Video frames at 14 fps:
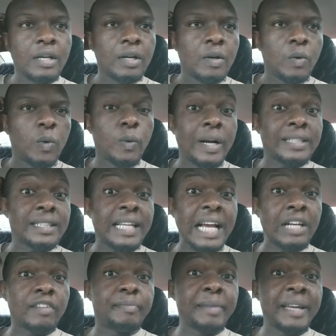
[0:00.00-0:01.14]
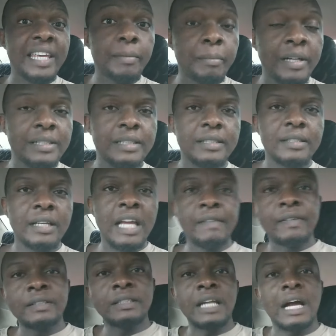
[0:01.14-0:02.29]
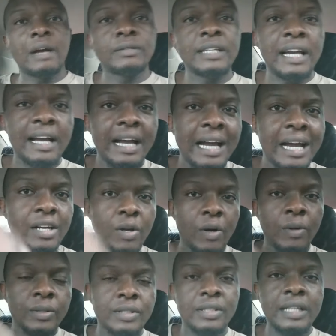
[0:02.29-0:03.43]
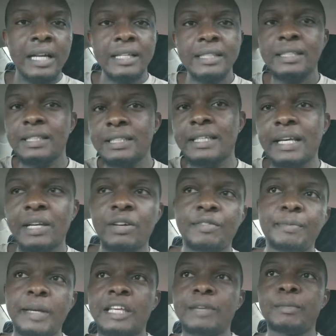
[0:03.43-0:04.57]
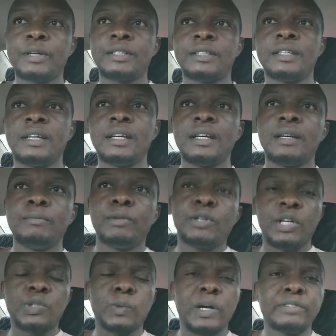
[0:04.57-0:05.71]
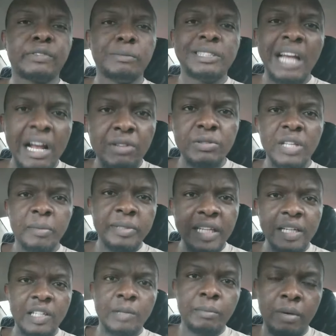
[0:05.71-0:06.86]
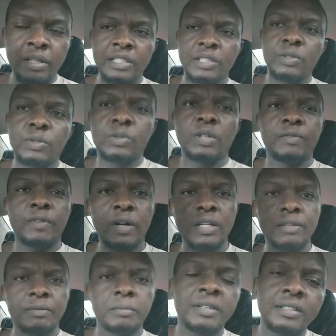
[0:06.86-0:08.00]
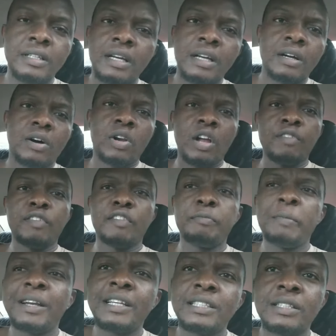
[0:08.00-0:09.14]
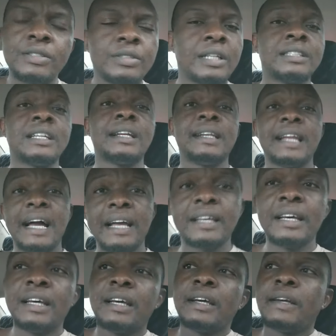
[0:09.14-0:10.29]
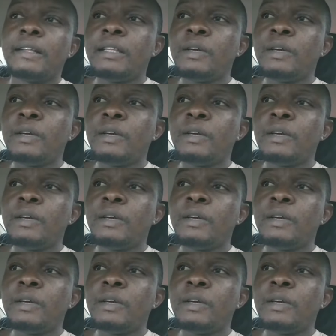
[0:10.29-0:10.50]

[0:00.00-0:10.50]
we were scared of making money. Even now, there are adults that are still scared of making money. Because what? From childhood, they'll be telling you money is the root of all evil. Money or love of money is the root. It's a lie. The